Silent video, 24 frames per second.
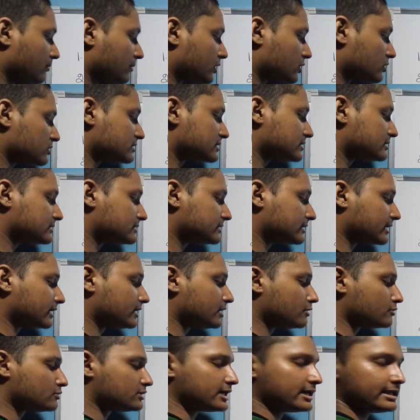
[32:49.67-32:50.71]
because it is
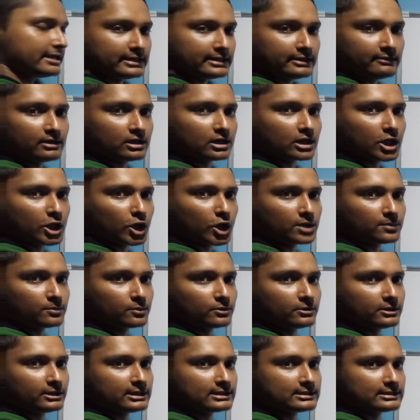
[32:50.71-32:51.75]
negative, directly you cannot
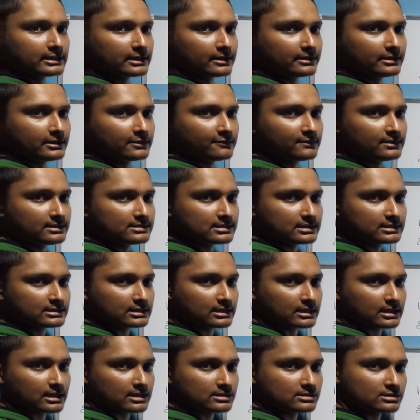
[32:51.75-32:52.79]
put it as negative in
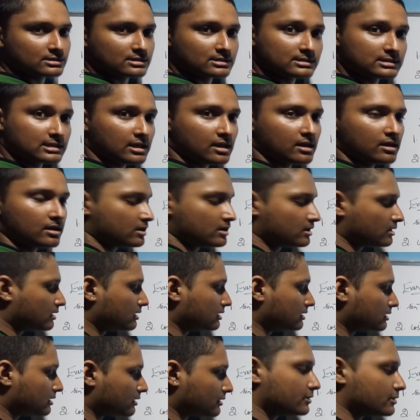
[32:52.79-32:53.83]
such a case. See,
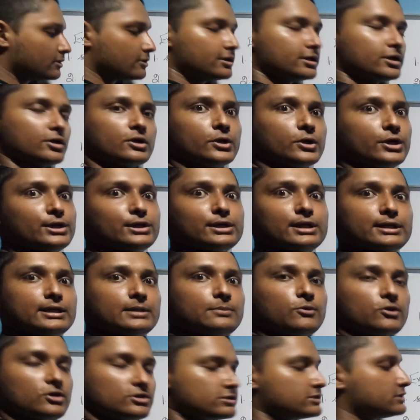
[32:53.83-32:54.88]
here you are going to
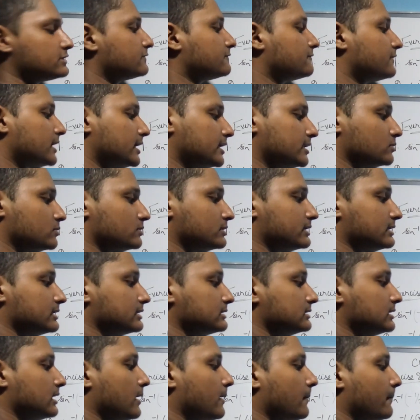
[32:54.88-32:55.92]
get a positive value, that
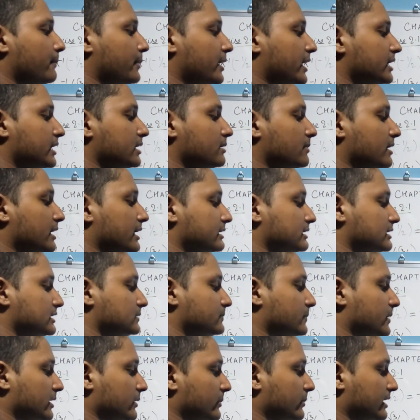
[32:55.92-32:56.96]
is pi
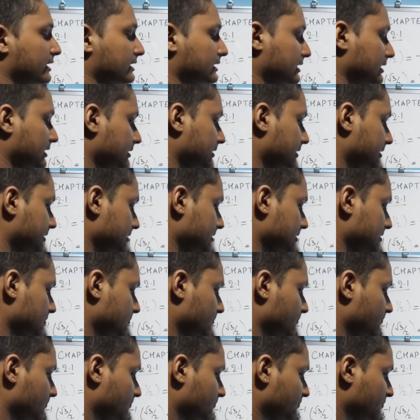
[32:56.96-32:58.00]
minus pi by 3, that
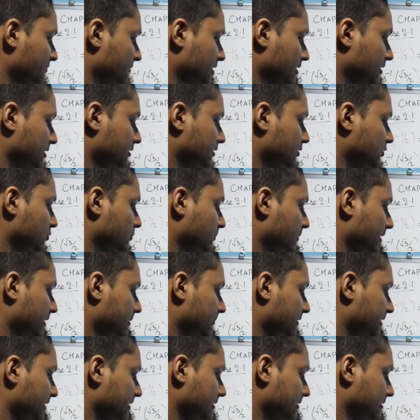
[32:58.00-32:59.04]
is 2
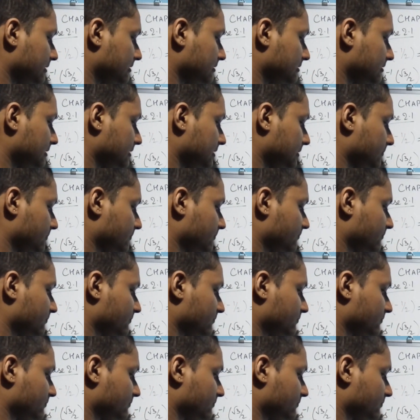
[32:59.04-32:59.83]
pi by 3.